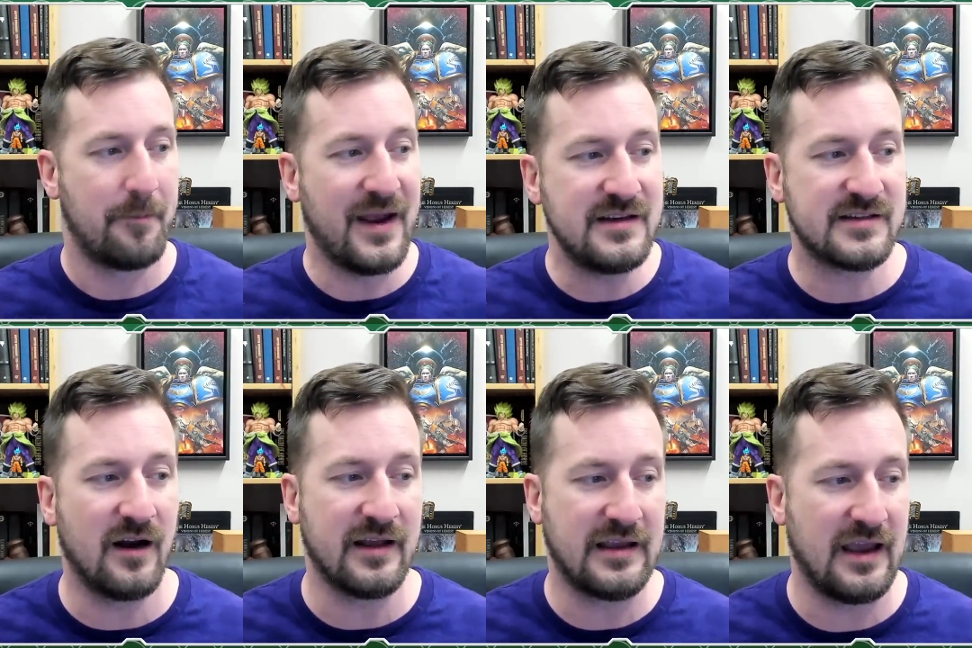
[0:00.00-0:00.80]
based
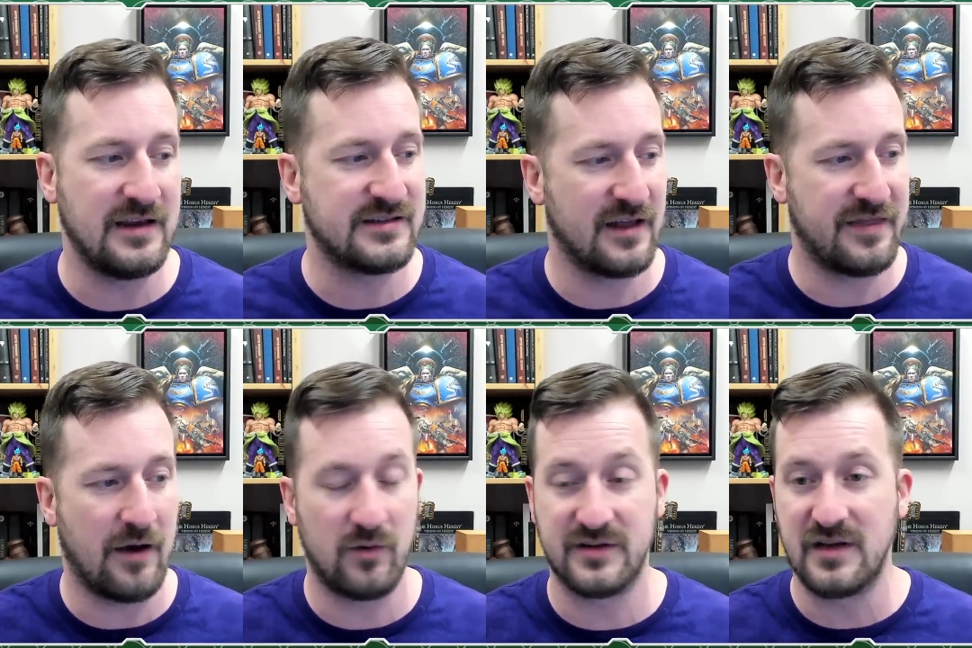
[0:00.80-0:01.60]
on a case
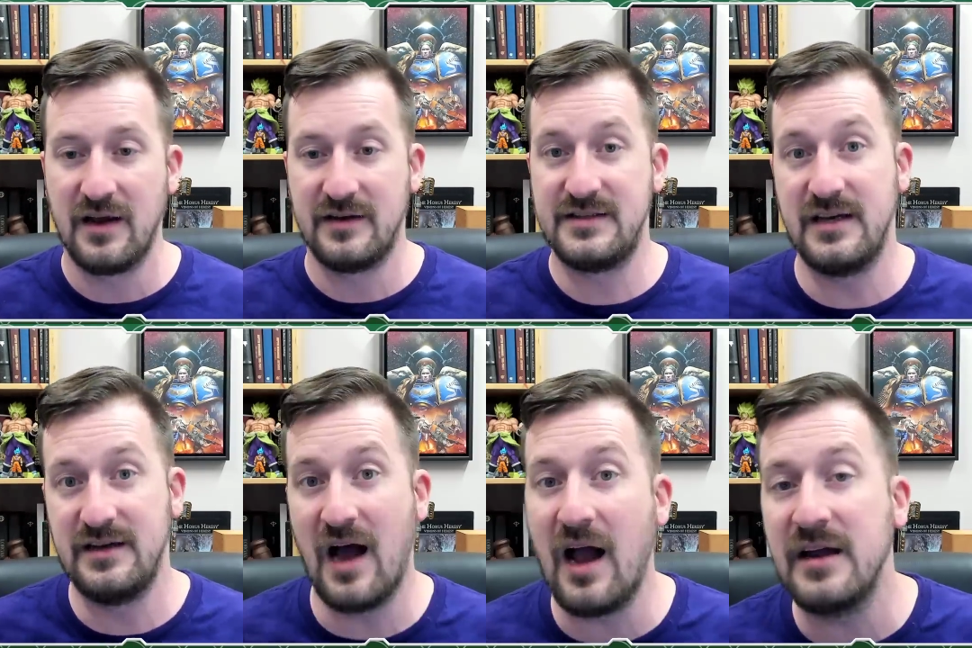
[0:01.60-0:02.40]
that was
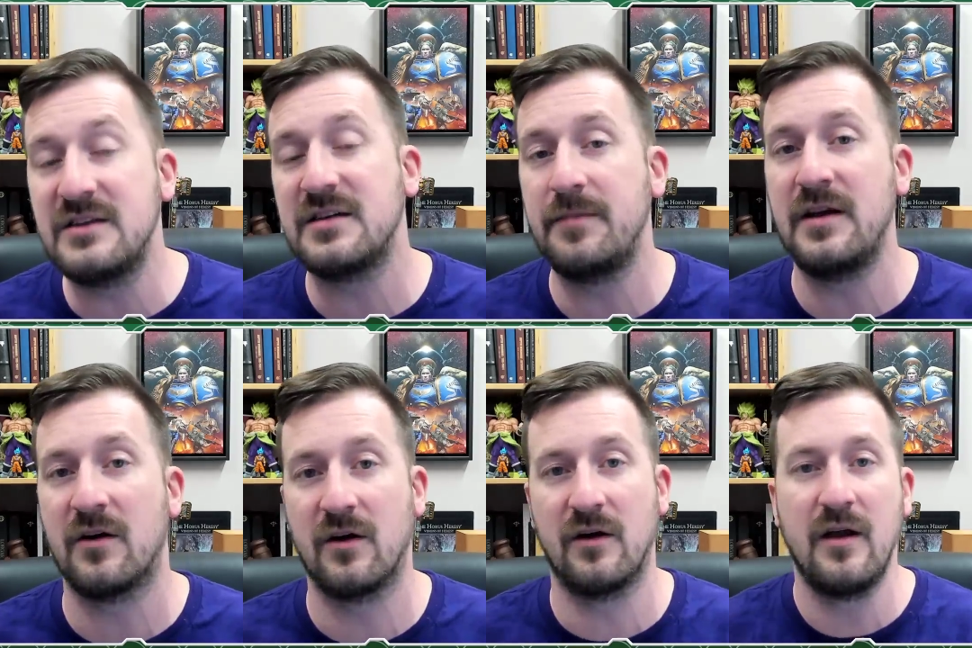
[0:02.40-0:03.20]
denied to be
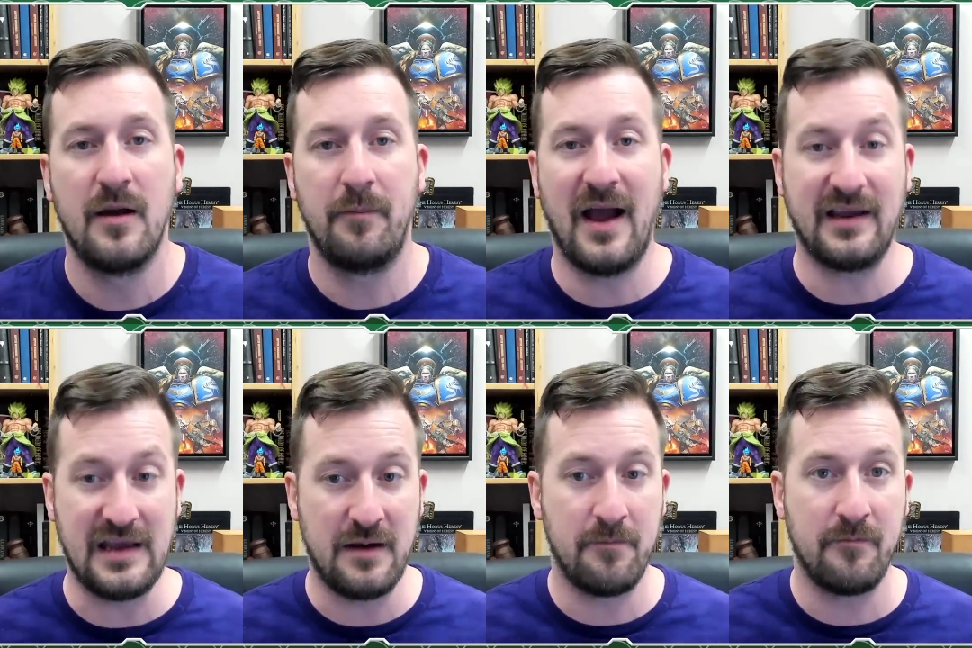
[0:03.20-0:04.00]
heard back
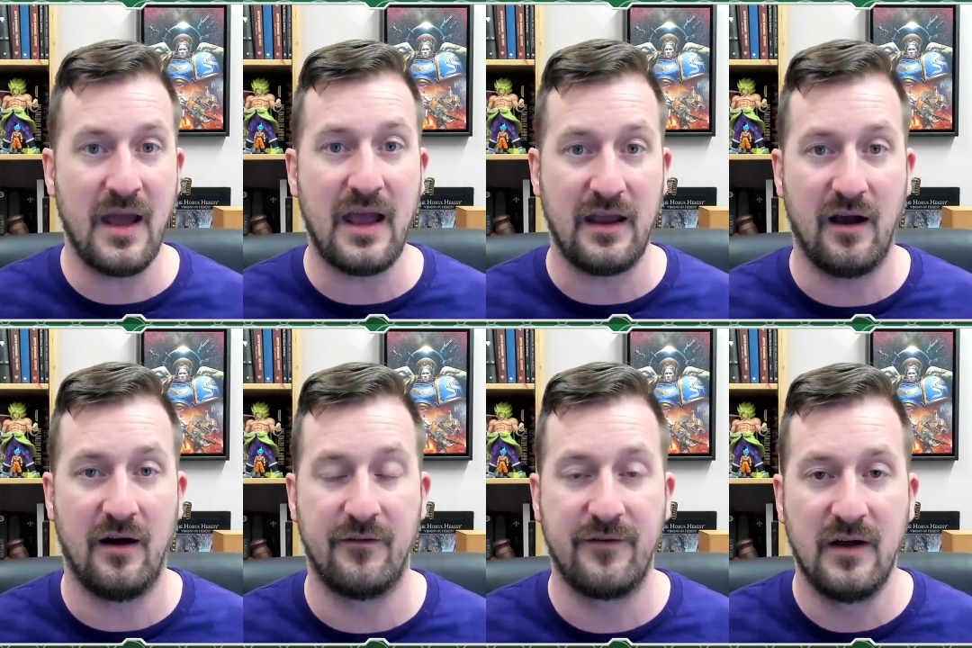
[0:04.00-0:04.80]
in May
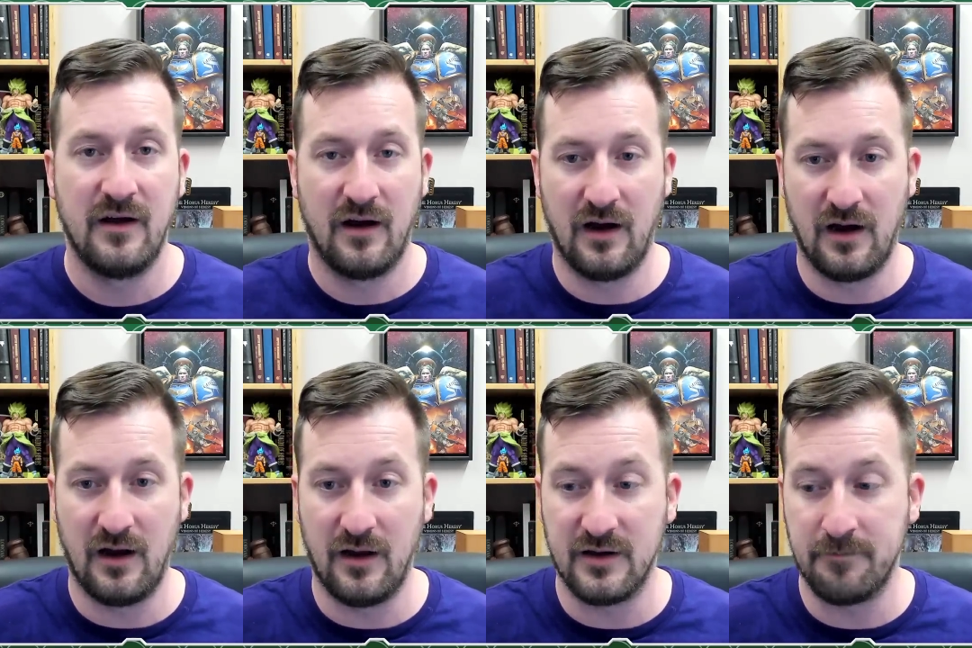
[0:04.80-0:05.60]
of
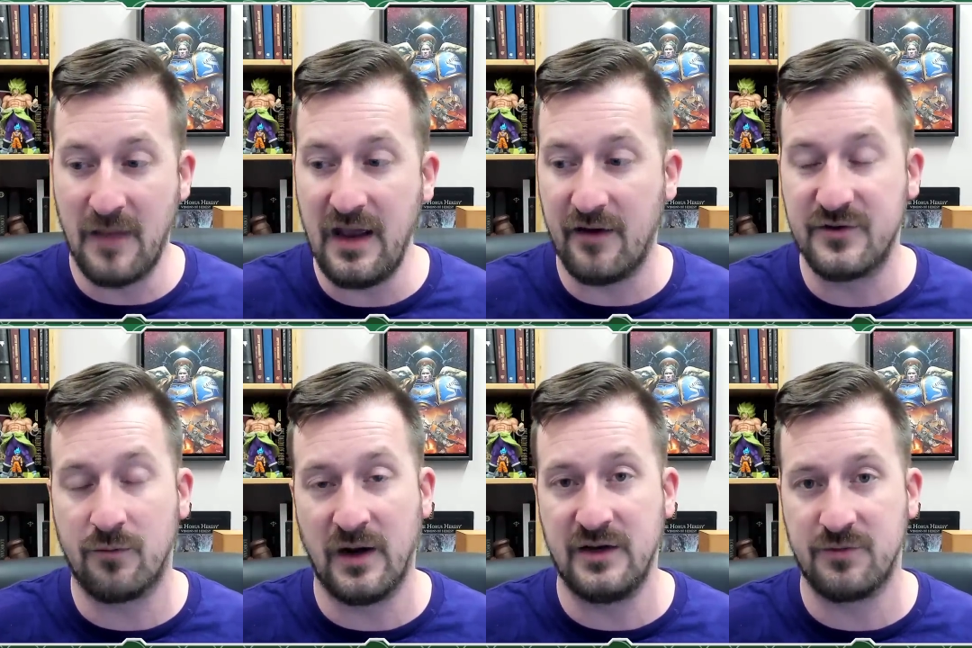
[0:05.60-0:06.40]

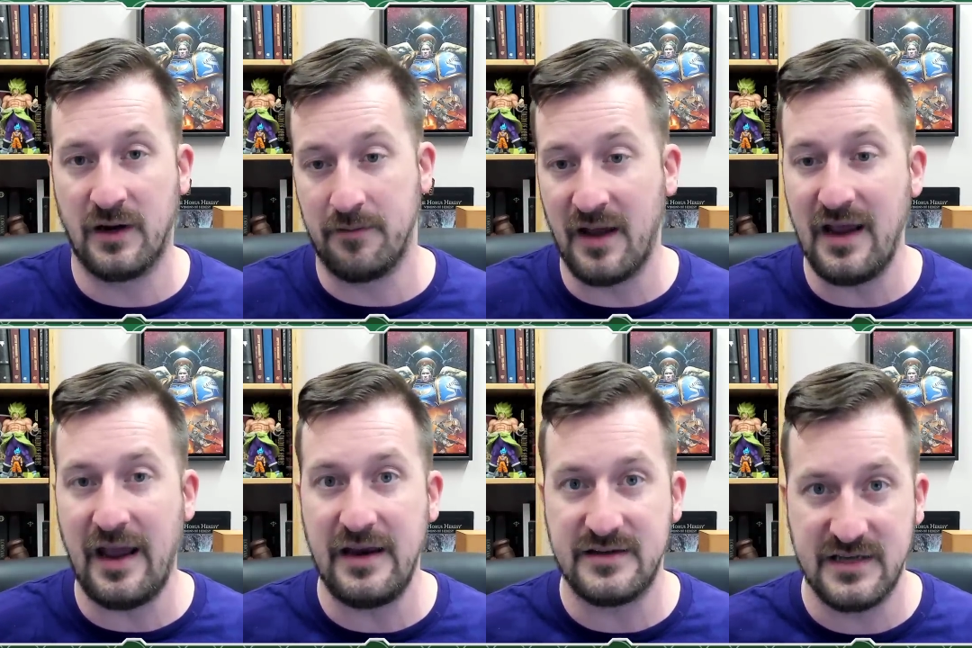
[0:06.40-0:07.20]
2020, May
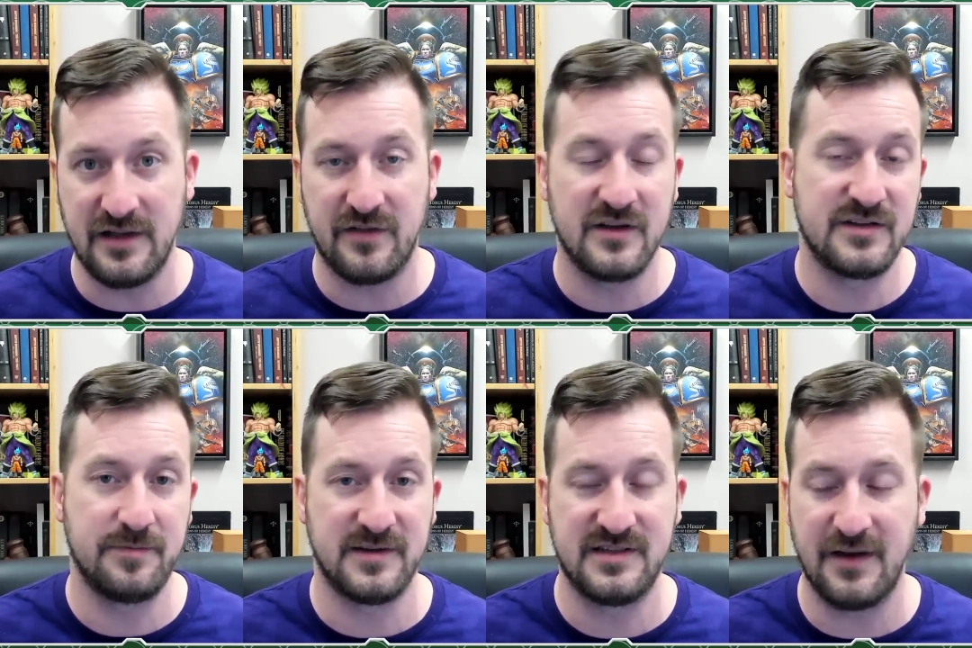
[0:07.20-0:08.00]
18th
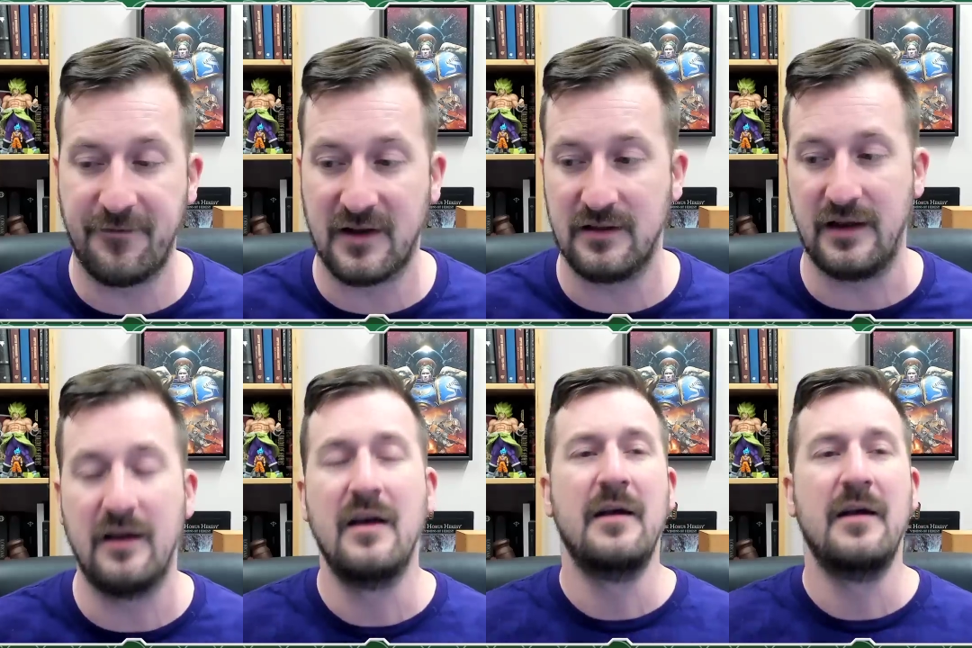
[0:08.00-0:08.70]
specifically.